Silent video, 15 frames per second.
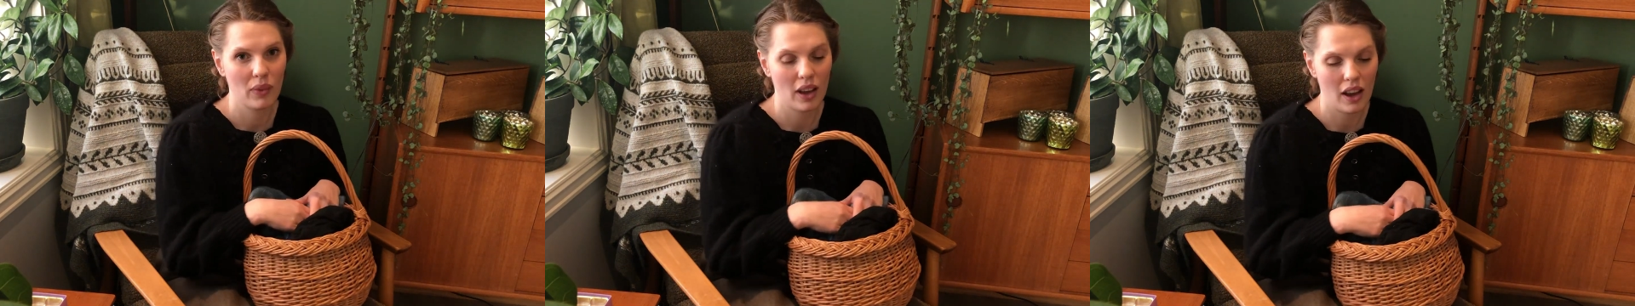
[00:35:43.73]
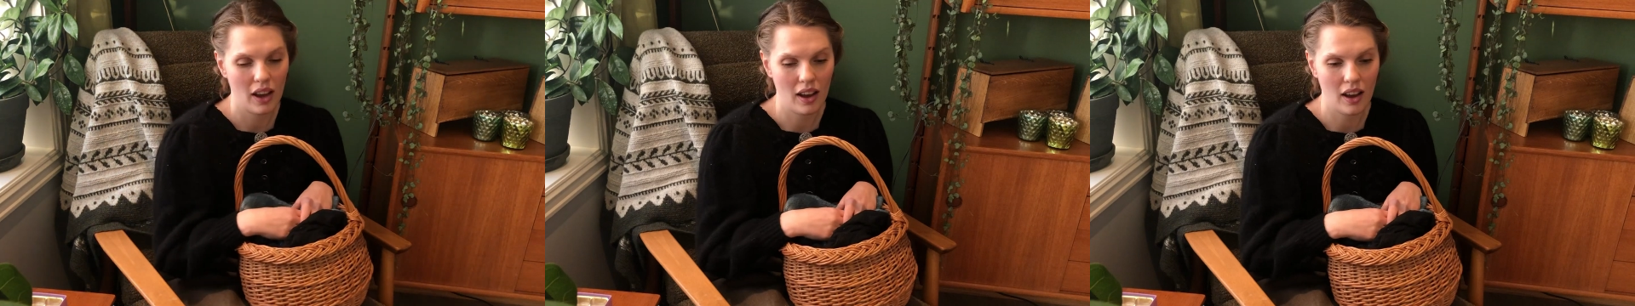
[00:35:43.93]

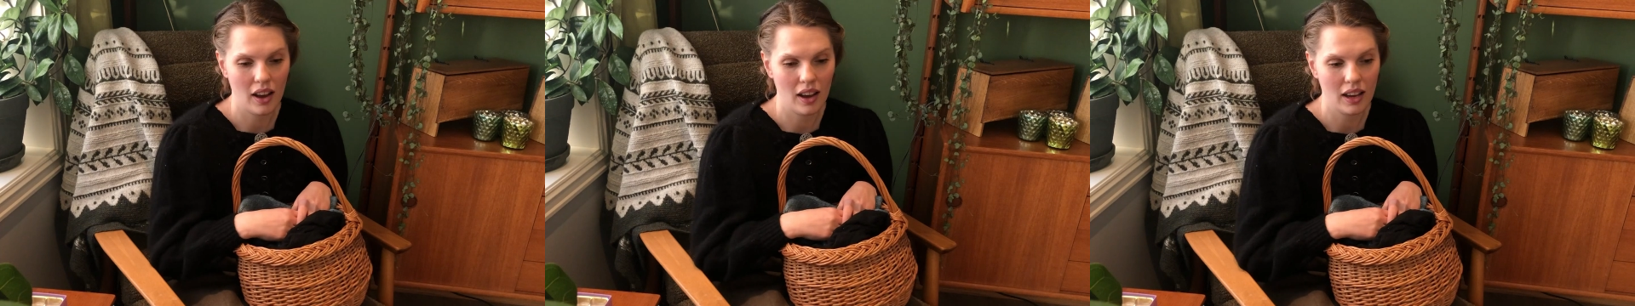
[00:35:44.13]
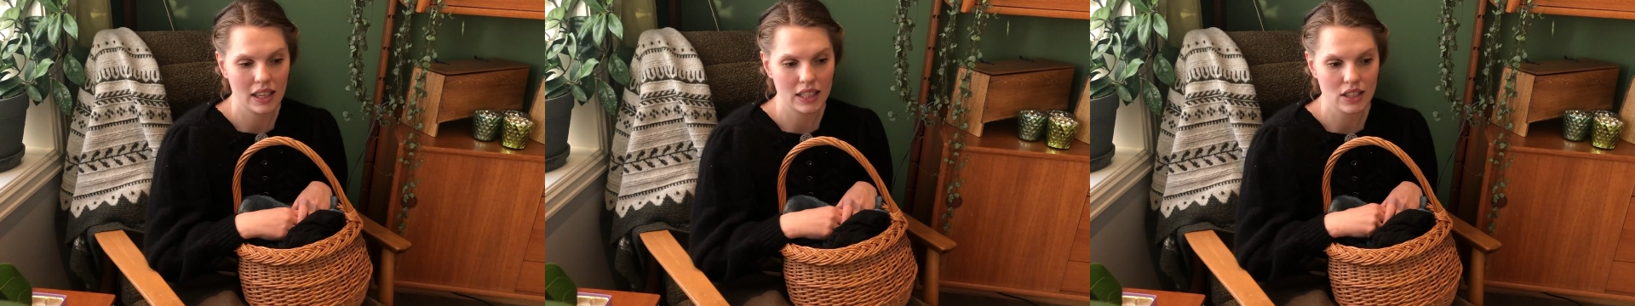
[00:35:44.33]

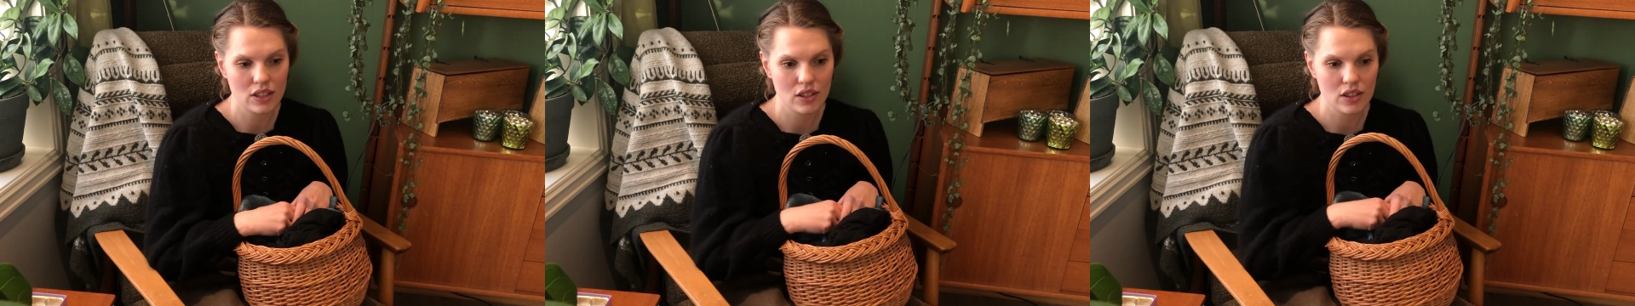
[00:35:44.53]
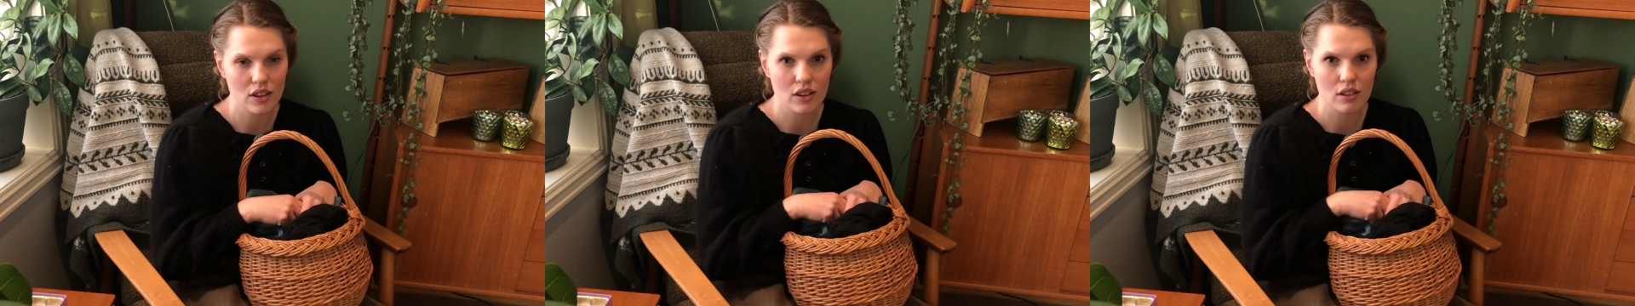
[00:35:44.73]
And
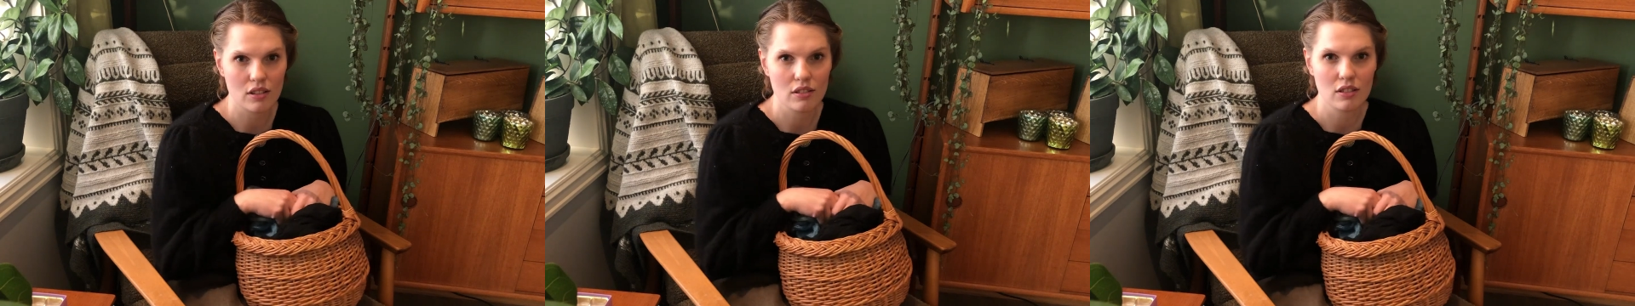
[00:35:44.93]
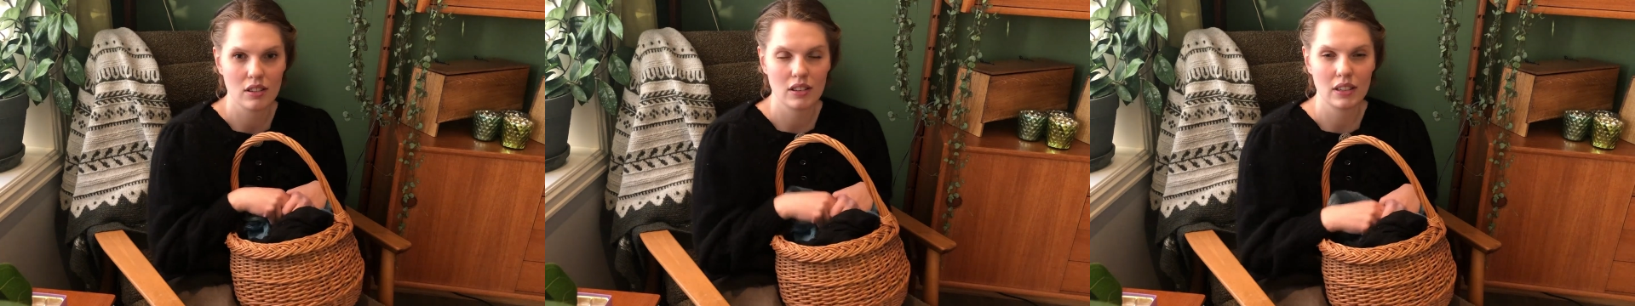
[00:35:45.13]

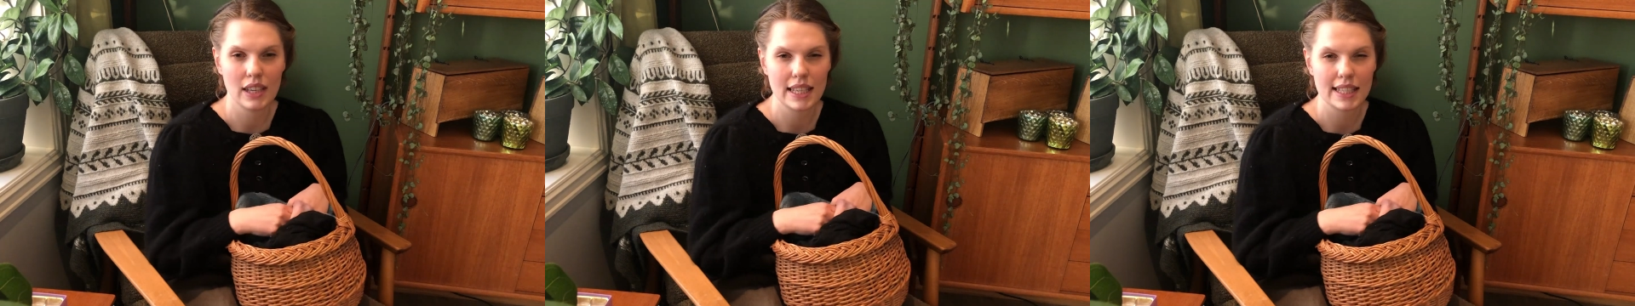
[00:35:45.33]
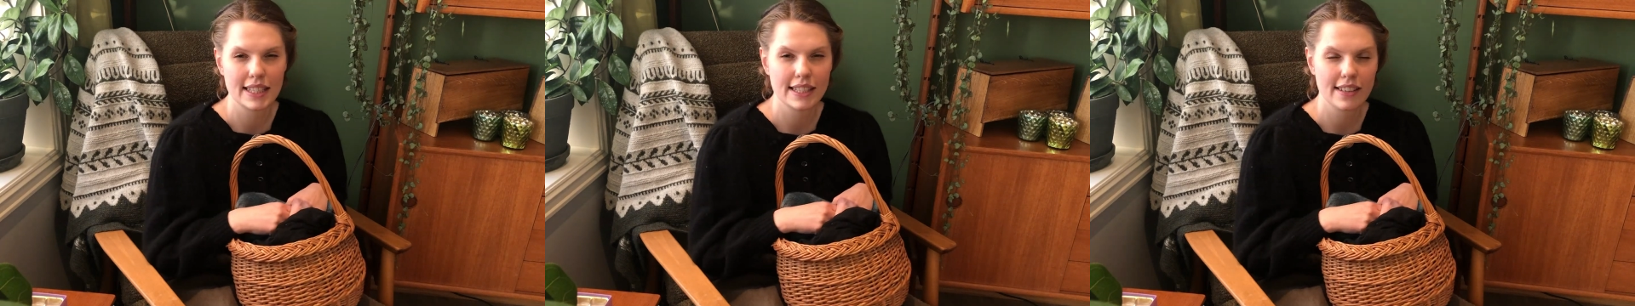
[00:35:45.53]
so I
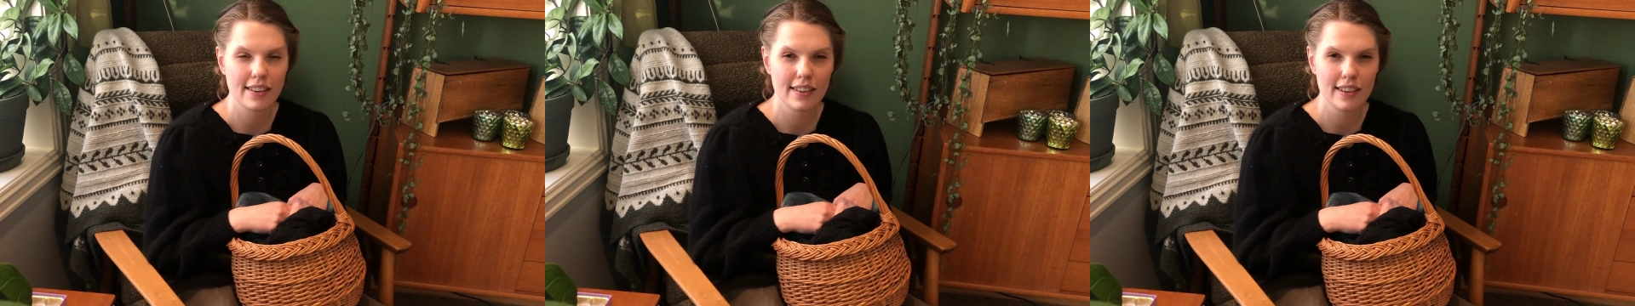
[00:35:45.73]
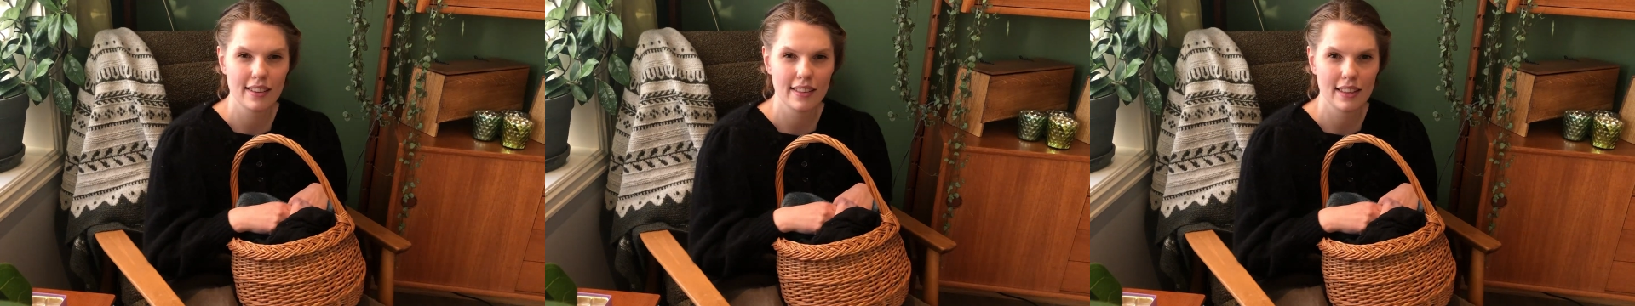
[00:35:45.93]

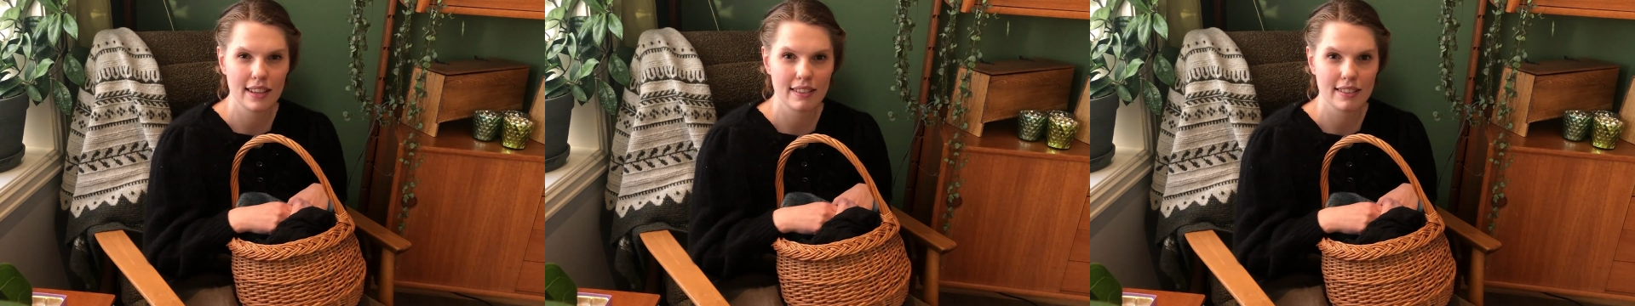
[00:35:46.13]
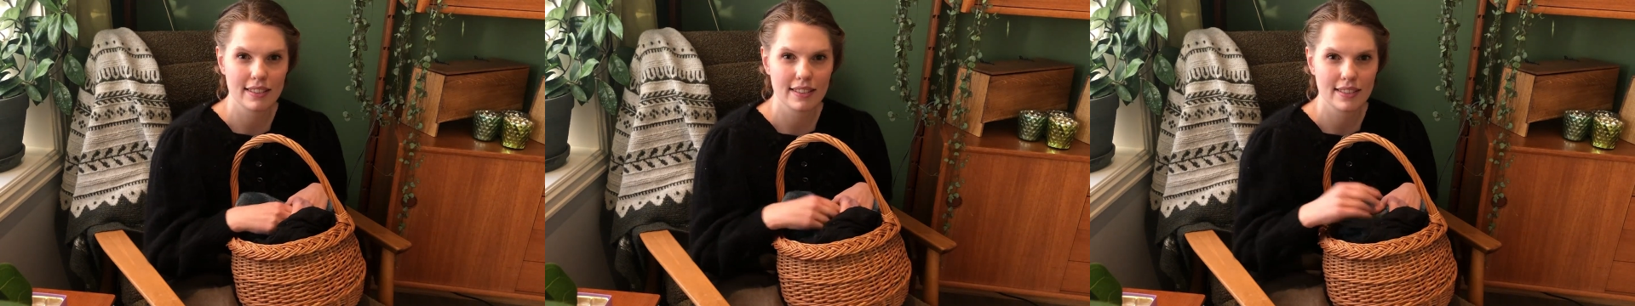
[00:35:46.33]
started
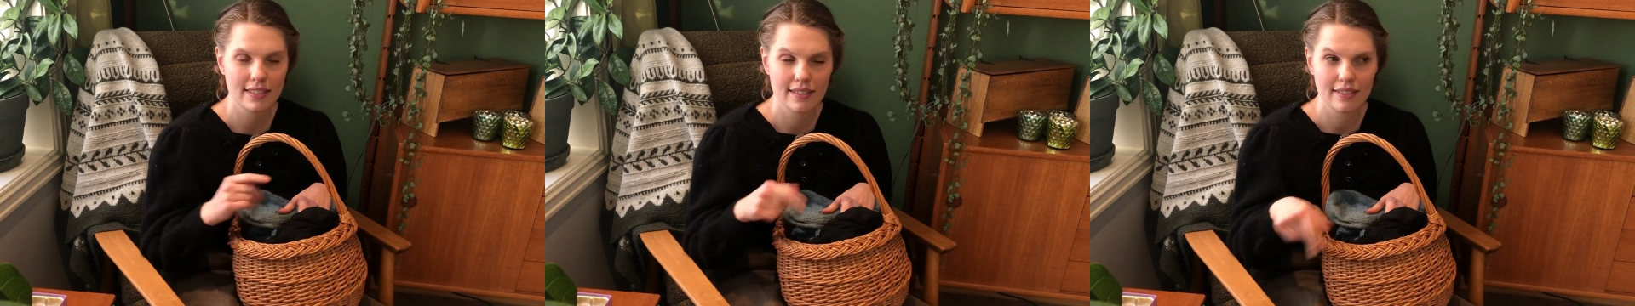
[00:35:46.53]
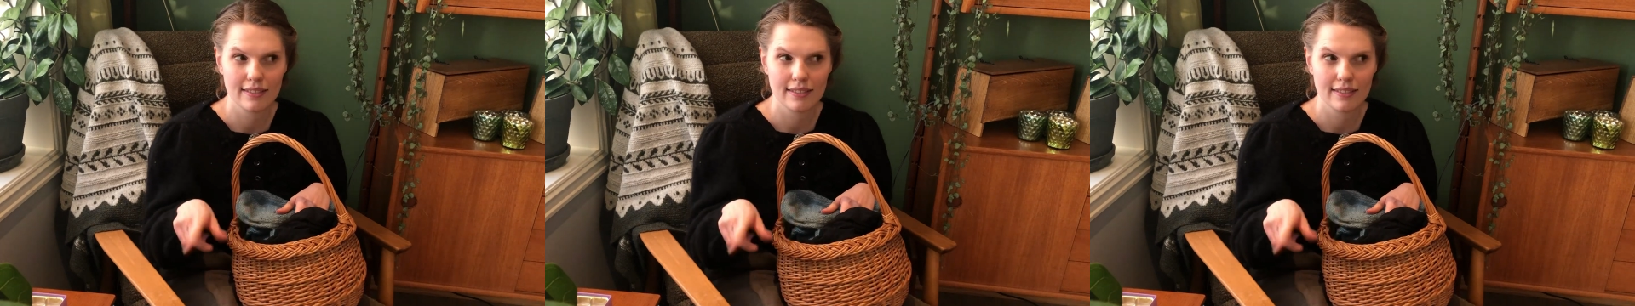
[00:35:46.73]
this